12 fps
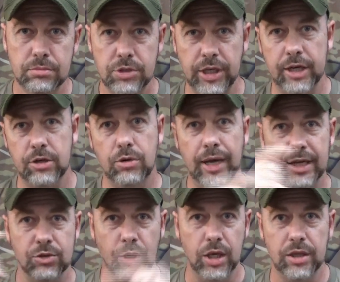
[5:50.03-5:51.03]
channel
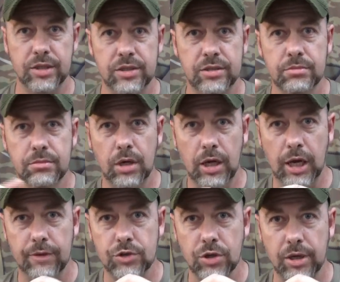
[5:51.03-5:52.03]
as well as
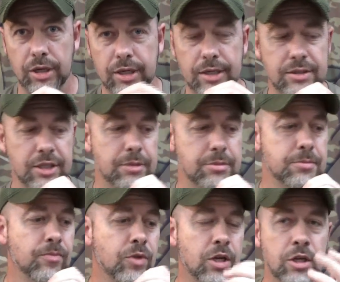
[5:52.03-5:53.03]
Alpha Charlie Concepts.
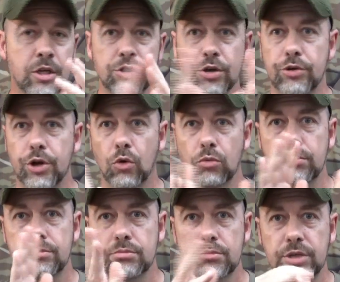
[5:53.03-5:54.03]
So don't
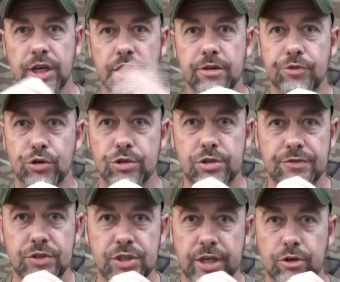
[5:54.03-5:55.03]
get confused if
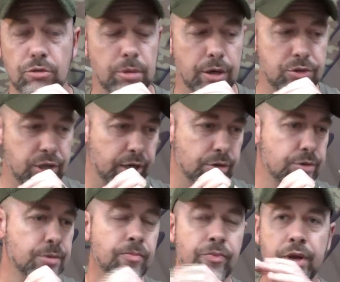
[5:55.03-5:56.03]
you see it on both
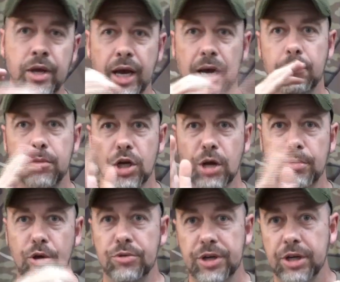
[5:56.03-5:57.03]
channels. I'm
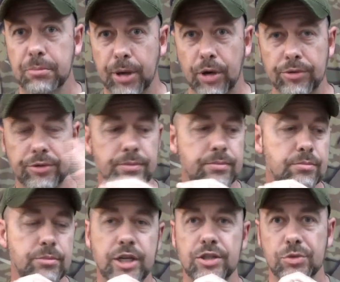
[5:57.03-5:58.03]
uploading it to both
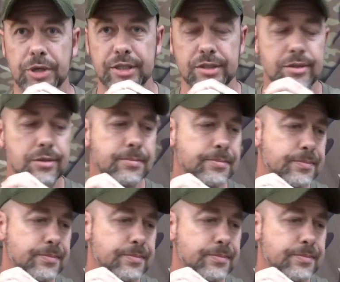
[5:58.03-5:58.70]
because of reasons.